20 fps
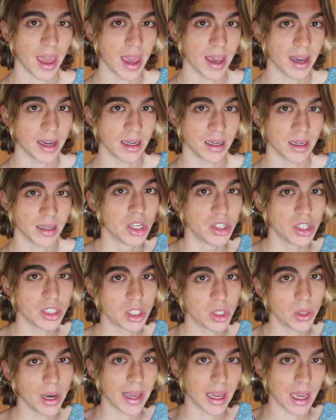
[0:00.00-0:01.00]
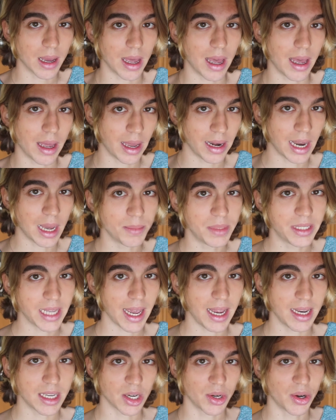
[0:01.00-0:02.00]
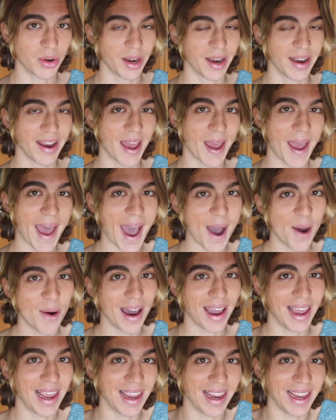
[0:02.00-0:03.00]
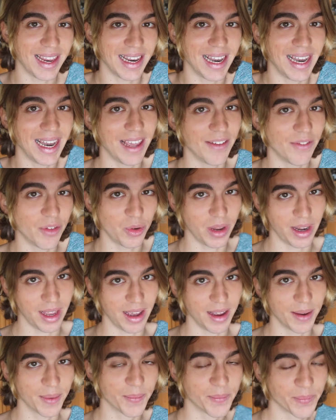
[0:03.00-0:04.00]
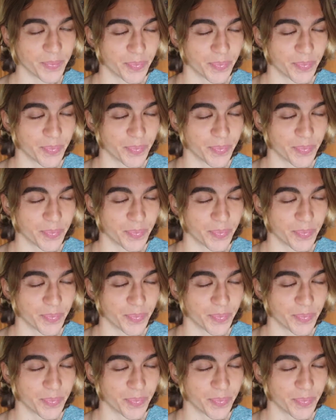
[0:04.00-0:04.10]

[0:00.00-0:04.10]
and just do like an update on how I live with it.